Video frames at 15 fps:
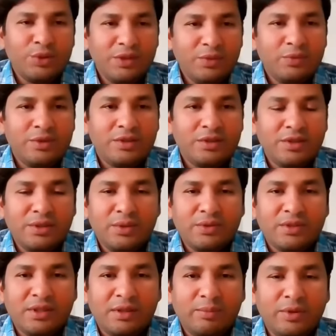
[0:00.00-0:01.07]
to invest in
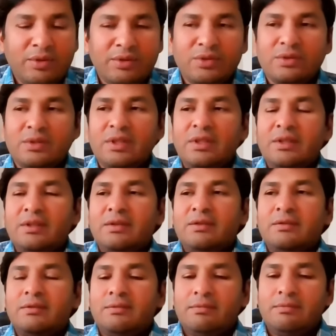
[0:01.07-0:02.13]
yourself, because
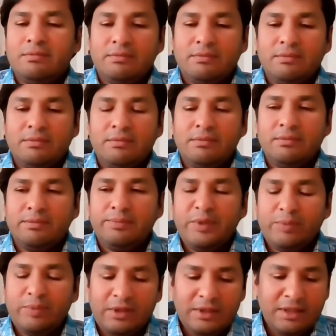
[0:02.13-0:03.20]

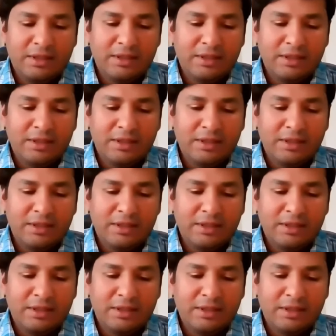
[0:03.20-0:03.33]
people